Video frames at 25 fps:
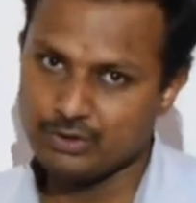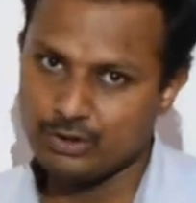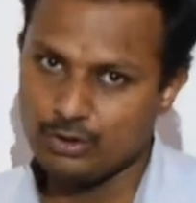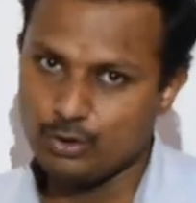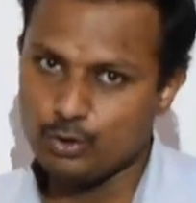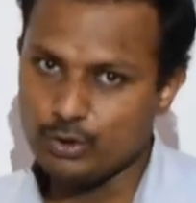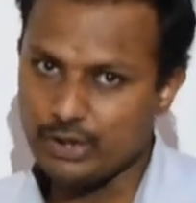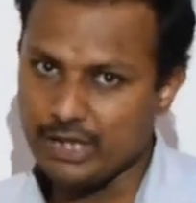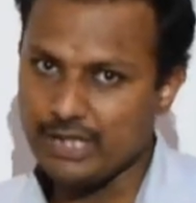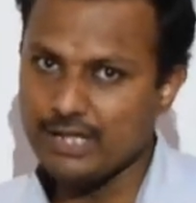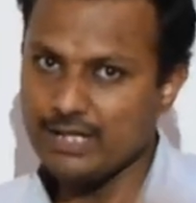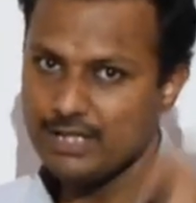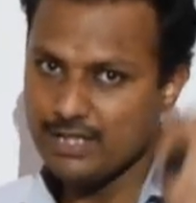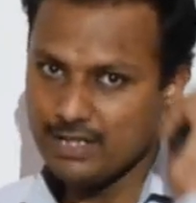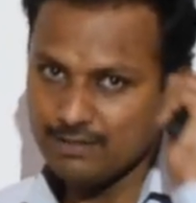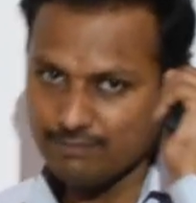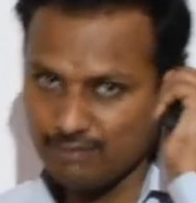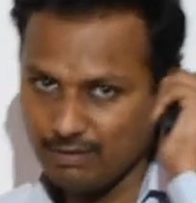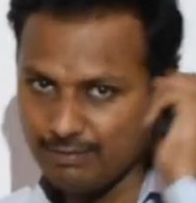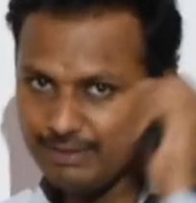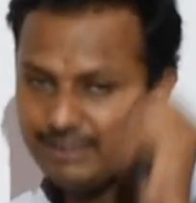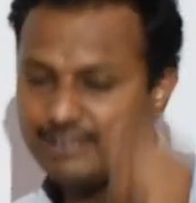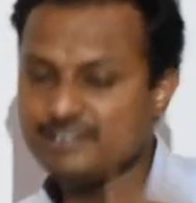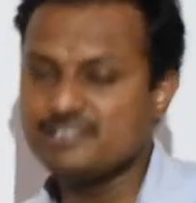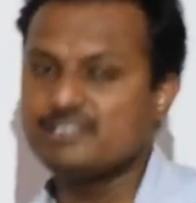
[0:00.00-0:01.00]
Okay, we
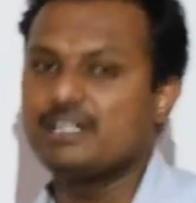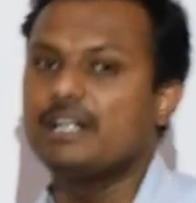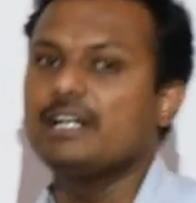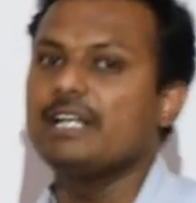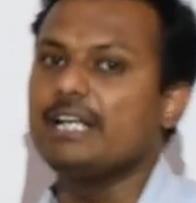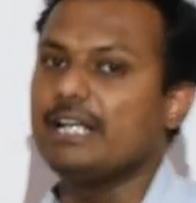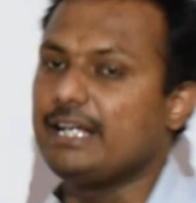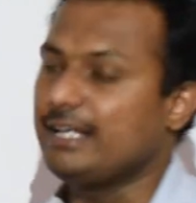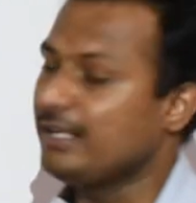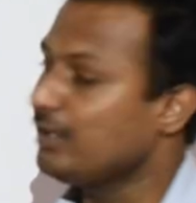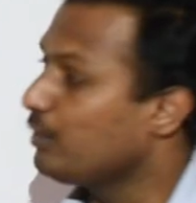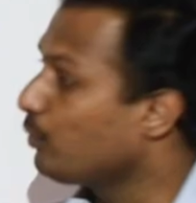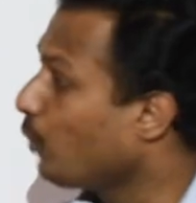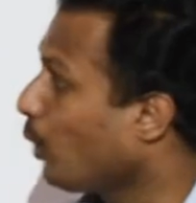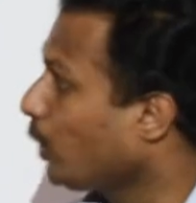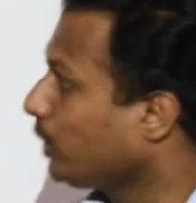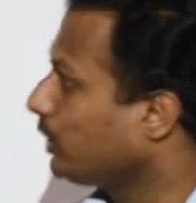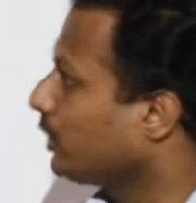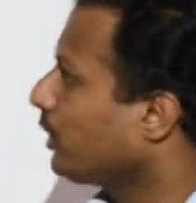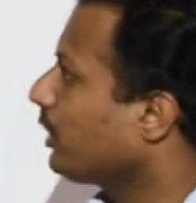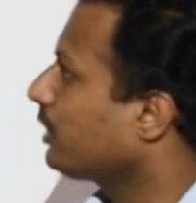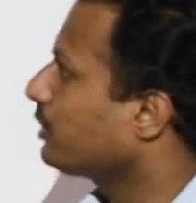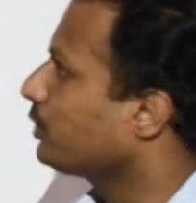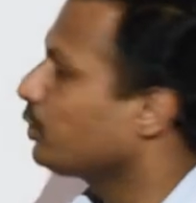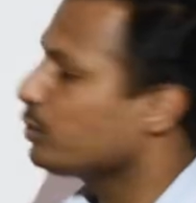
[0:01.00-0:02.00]
will study what
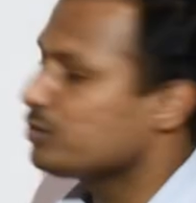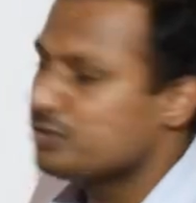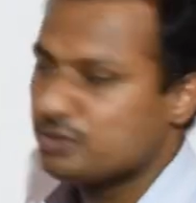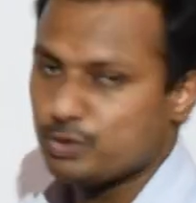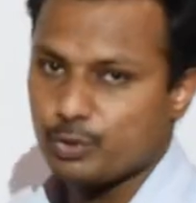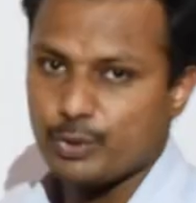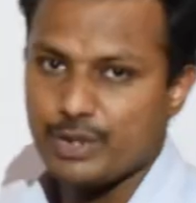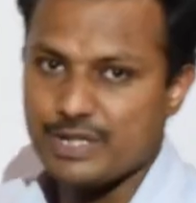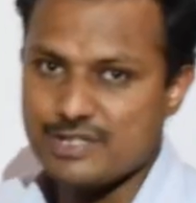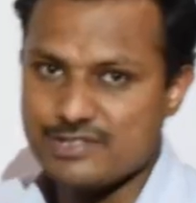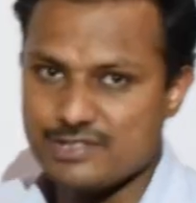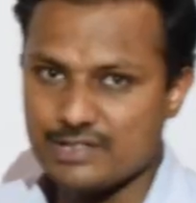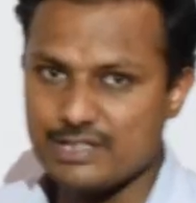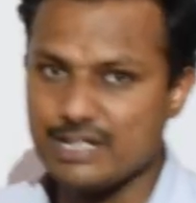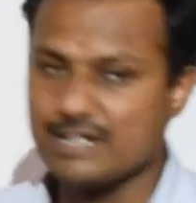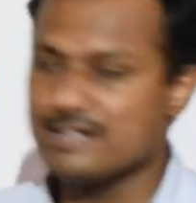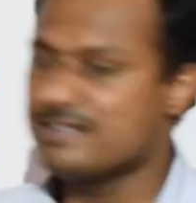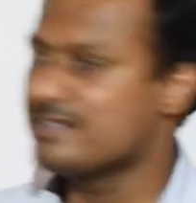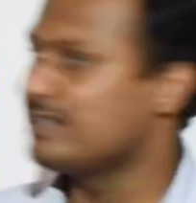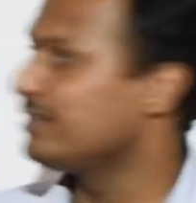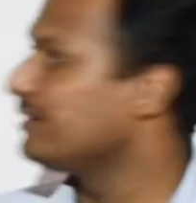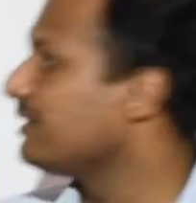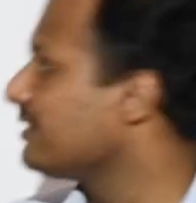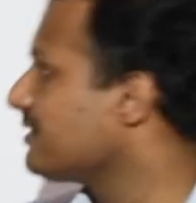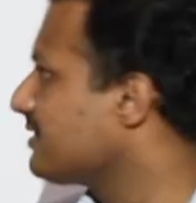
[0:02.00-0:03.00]
are those two
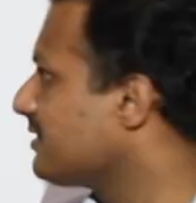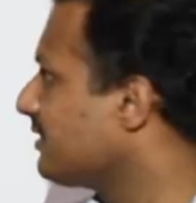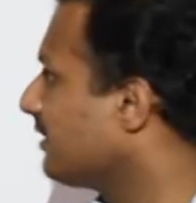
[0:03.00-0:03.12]
incidents in this